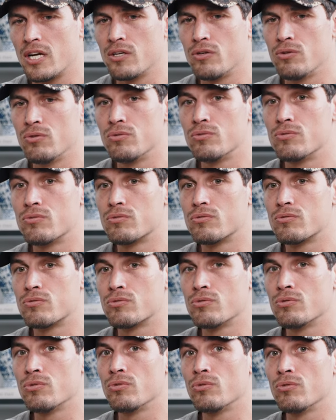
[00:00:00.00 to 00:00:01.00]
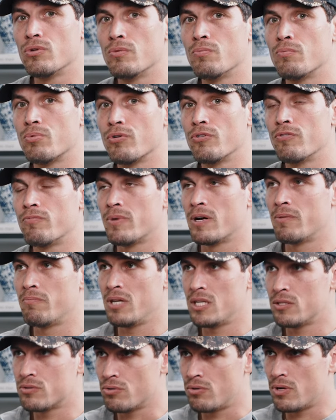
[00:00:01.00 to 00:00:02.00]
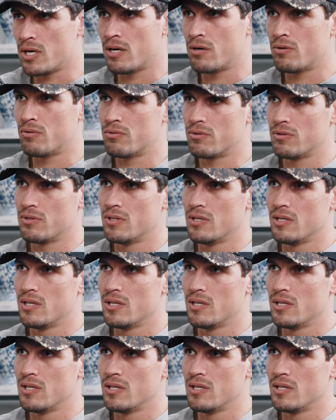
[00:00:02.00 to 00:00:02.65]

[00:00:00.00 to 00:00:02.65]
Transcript: I use to improve my mental health?